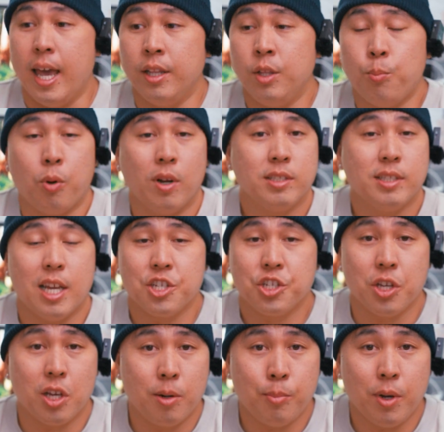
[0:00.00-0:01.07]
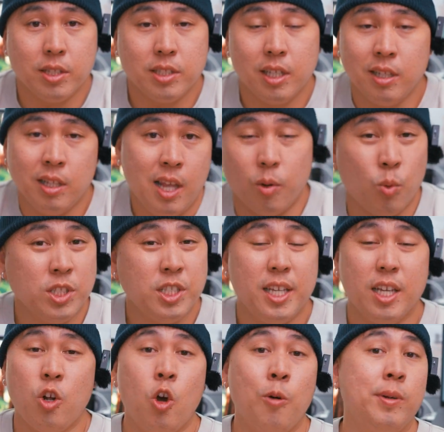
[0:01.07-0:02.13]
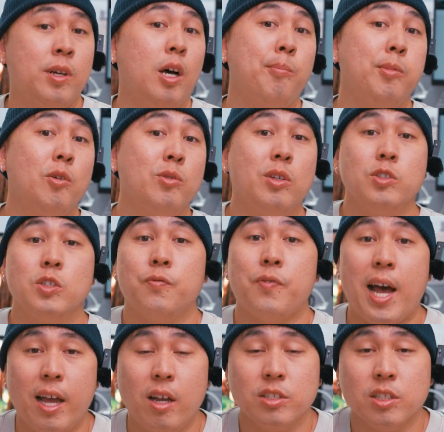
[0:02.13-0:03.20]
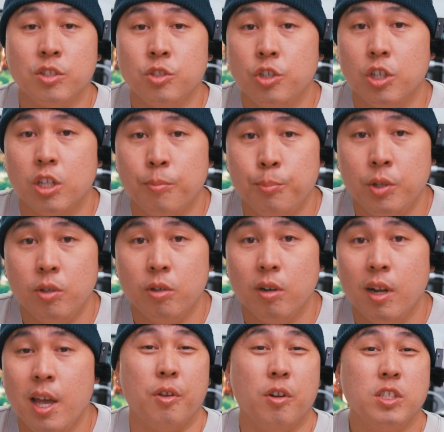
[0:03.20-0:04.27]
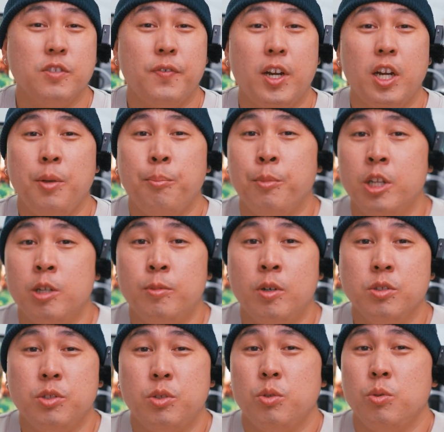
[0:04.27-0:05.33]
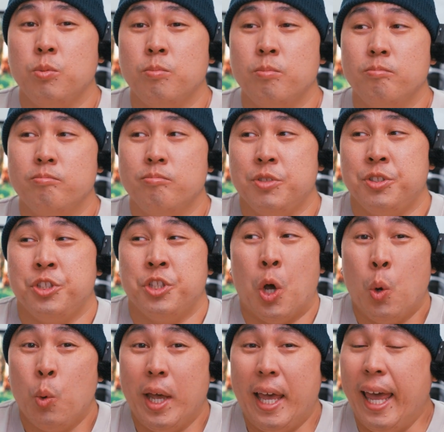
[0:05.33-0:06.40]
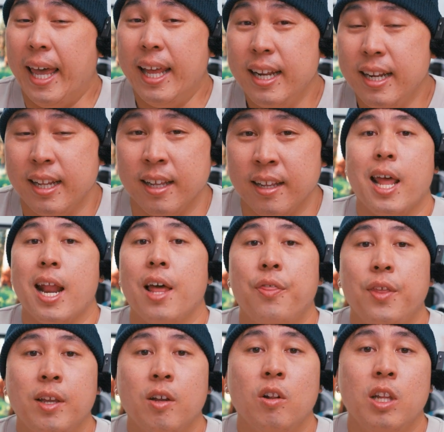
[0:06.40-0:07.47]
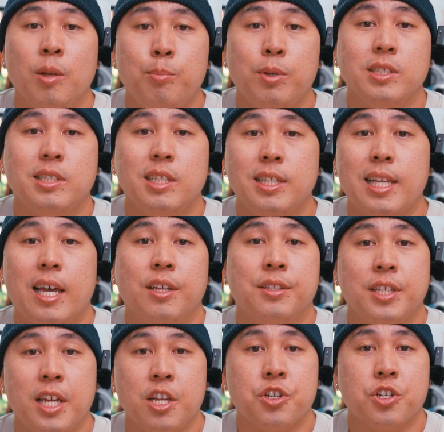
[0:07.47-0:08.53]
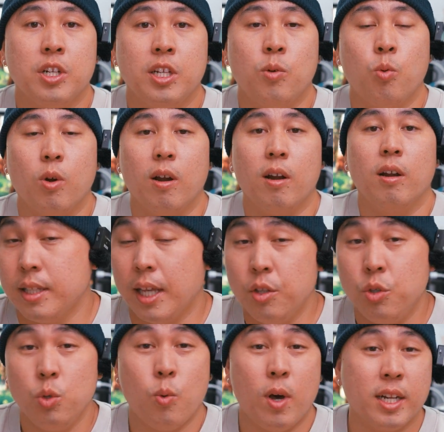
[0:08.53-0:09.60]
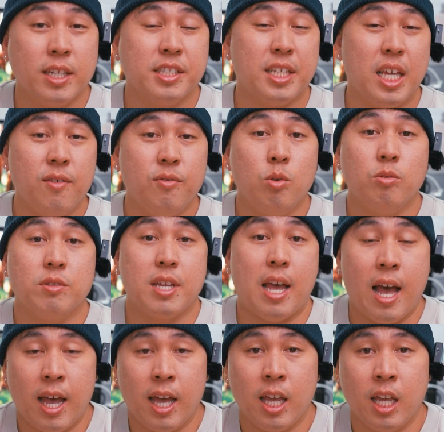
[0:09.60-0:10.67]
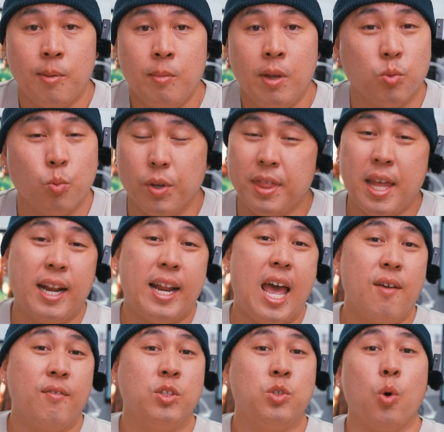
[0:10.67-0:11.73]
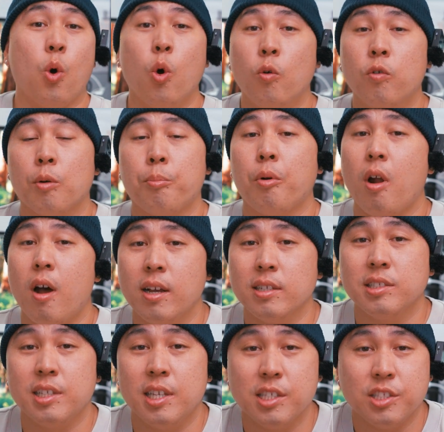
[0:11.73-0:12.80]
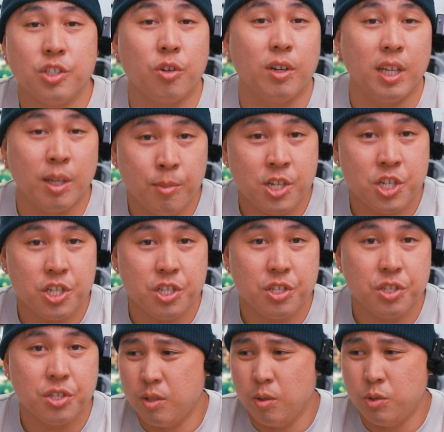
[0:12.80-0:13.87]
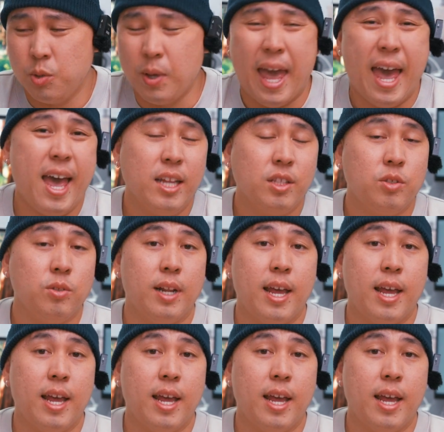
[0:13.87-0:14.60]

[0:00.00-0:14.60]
and you press that shutter button, once you get home and upload those files onto your computer, there's very minimal to no editing. And I think Olympus did that intentionally, where they do want to save you time with not having to over process your images. So to add to